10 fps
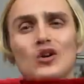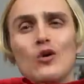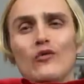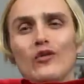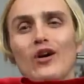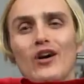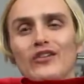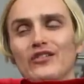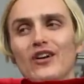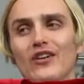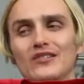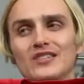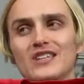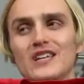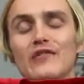over a $100
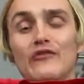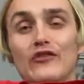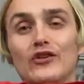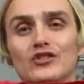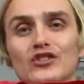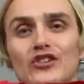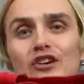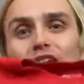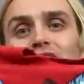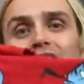tea for sure.